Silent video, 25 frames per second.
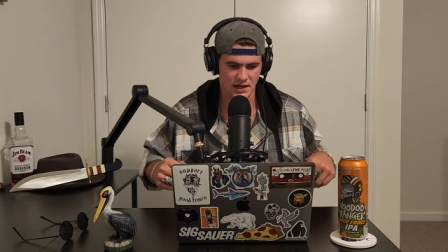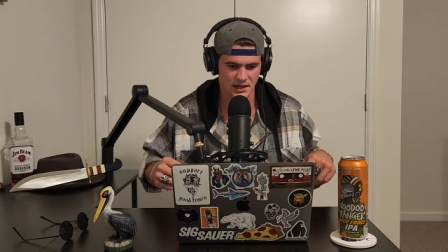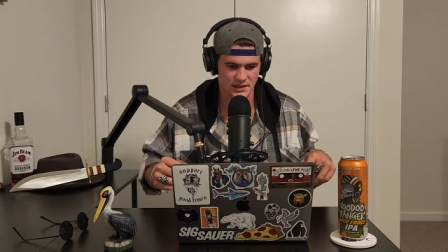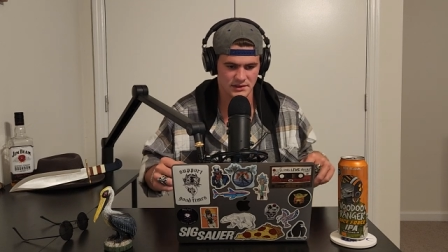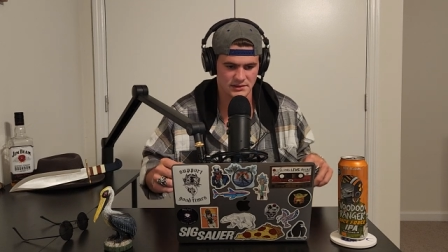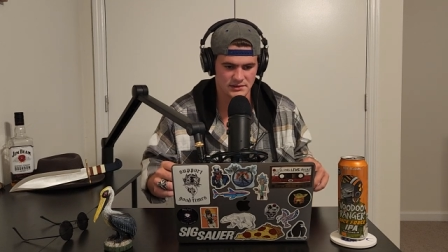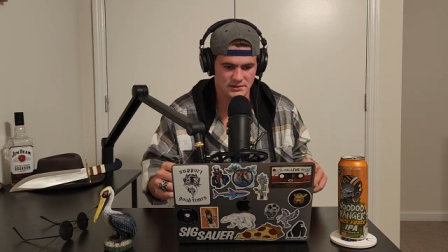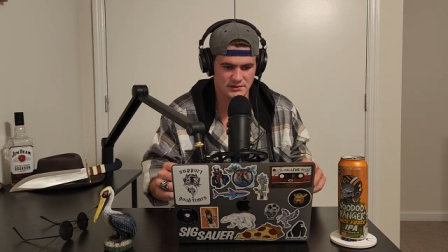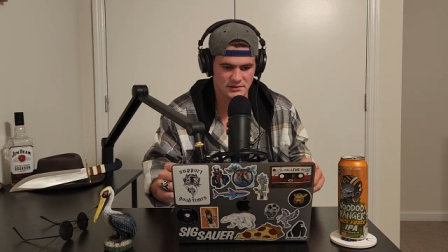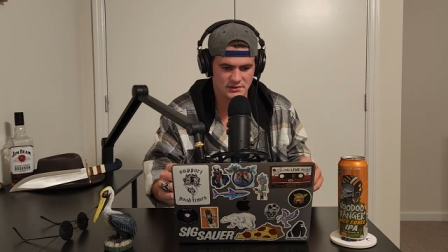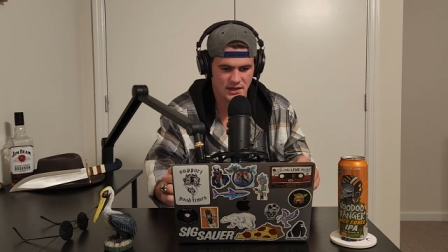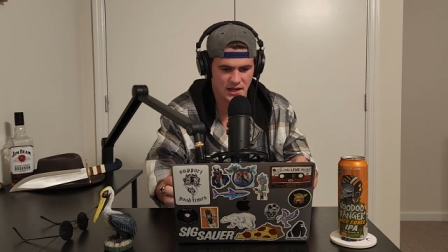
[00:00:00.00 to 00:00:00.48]
do
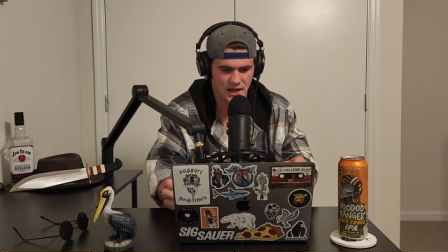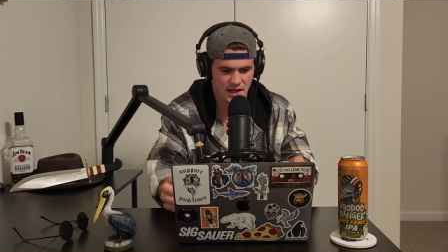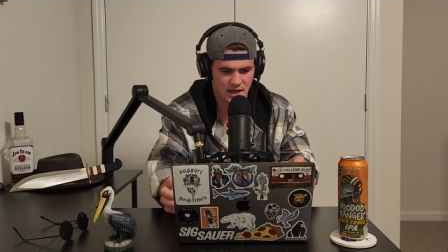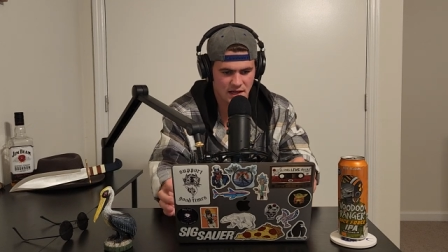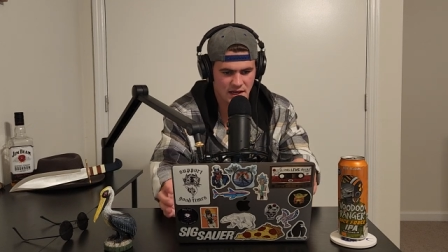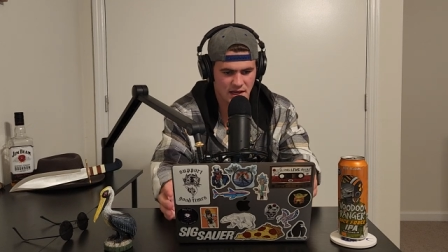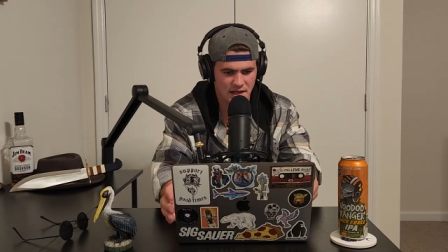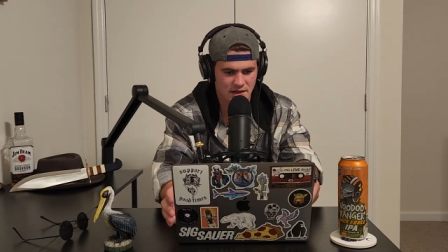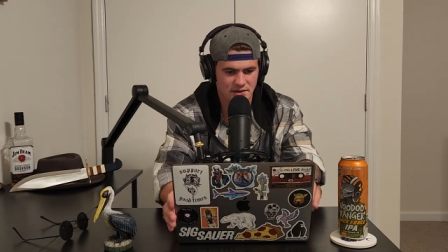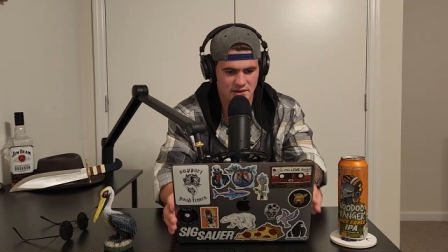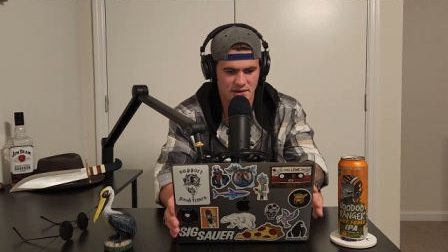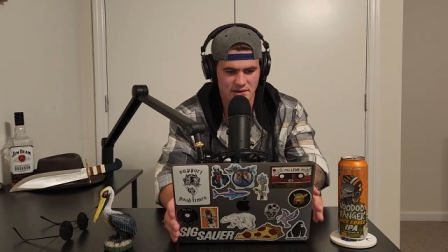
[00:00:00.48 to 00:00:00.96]
not. I
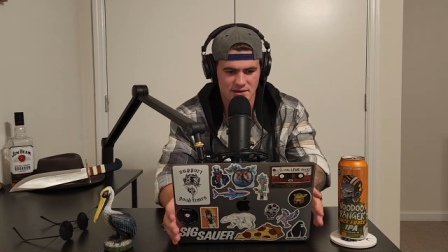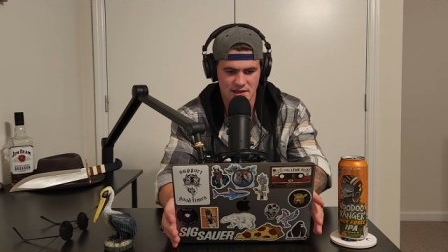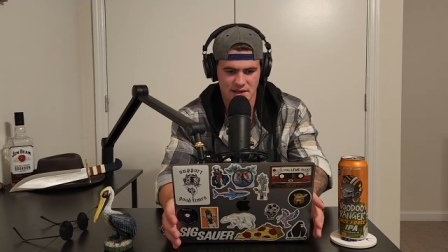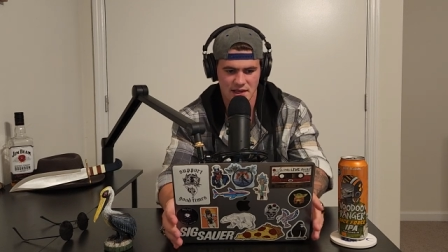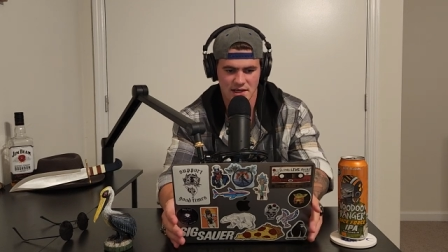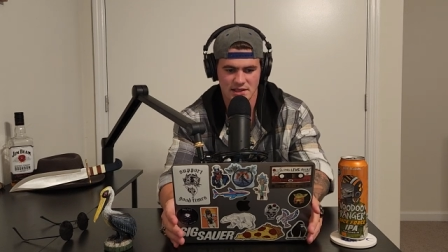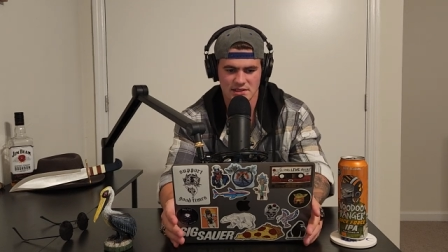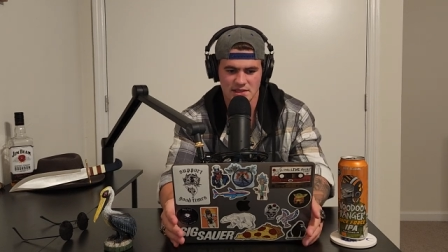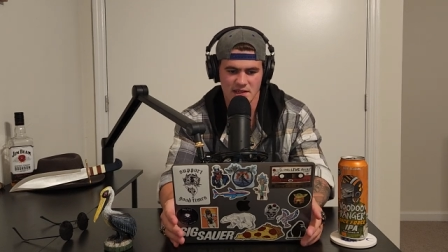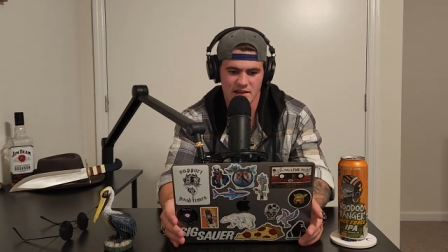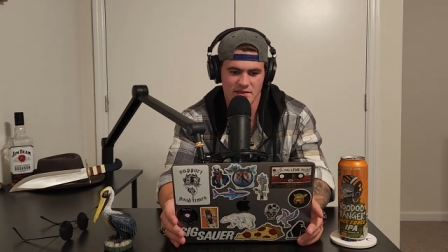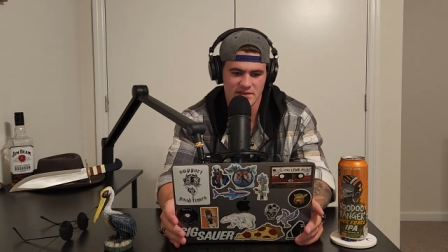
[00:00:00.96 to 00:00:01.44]
don't even think I should
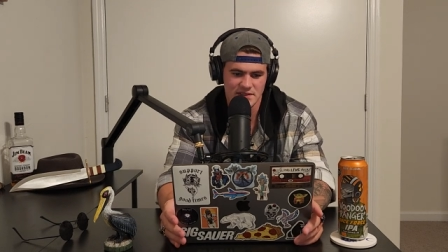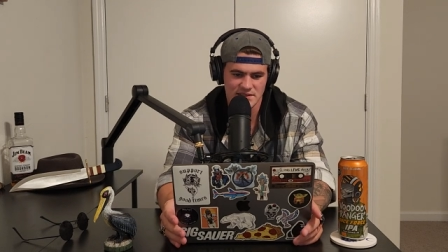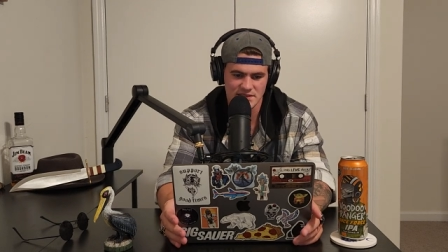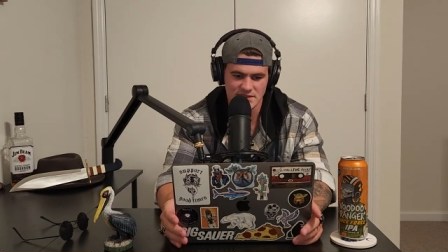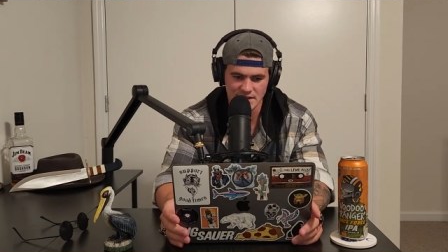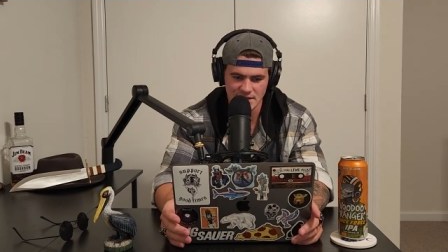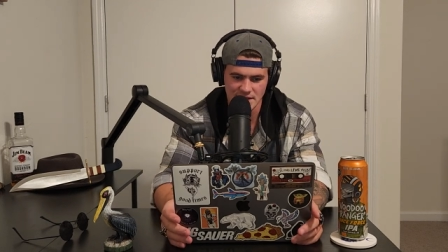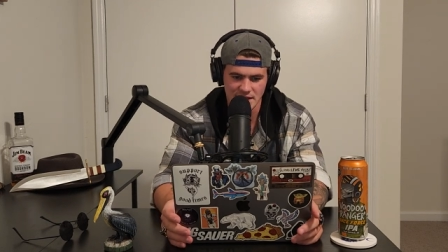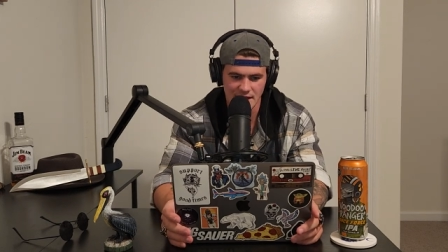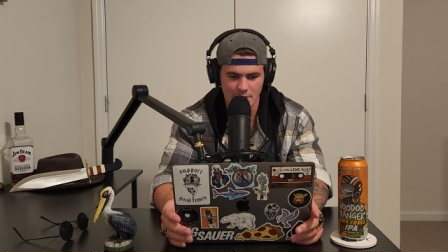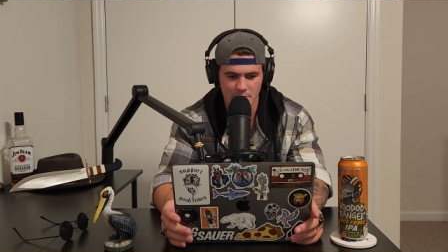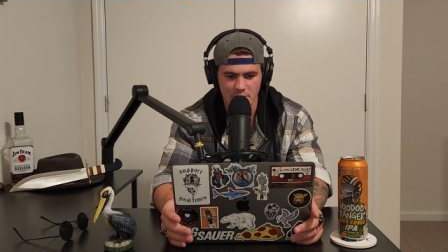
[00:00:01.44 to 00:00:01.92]
have to say
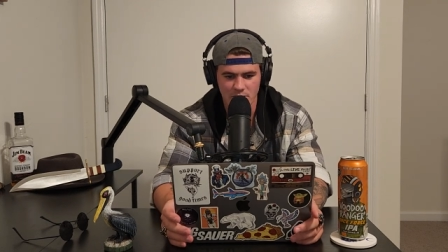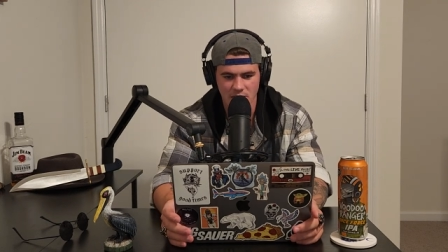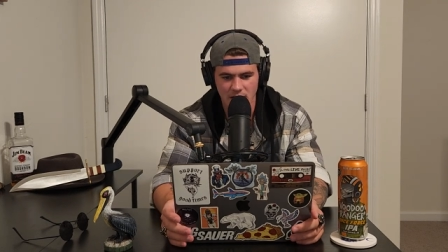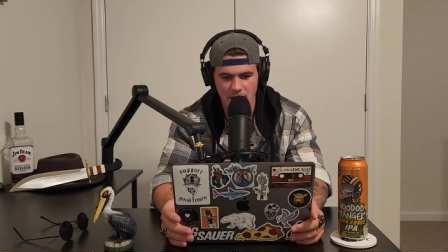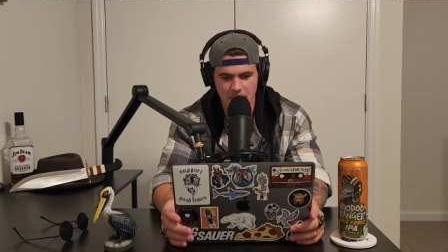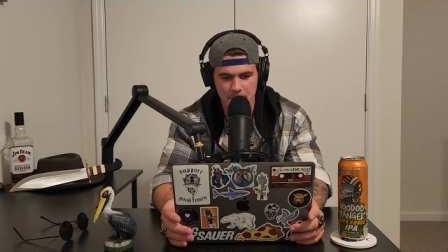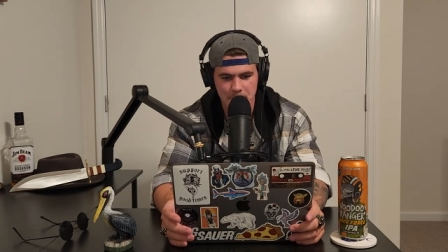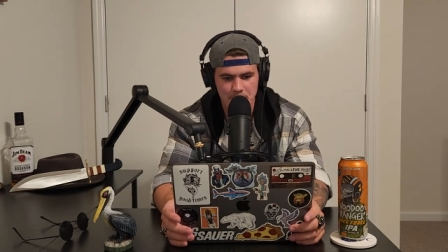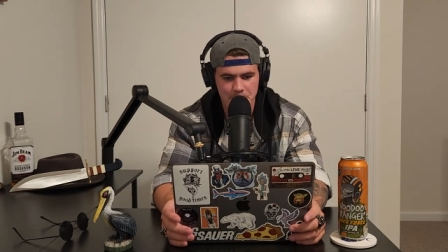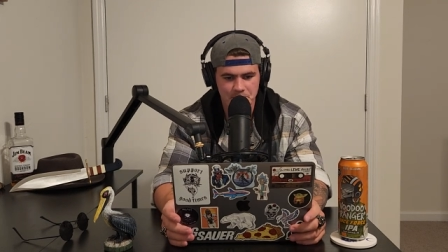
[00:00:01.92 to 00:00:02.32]
that, but